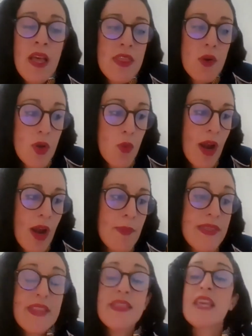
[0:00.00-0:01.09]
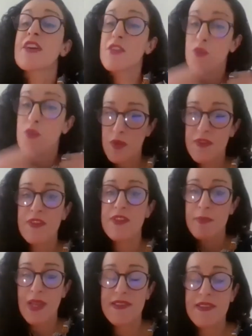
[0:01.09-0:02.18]
the requirement that they've exhausted
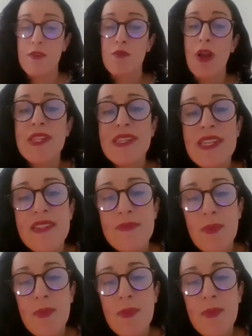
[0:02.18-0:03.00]
domestic remedies,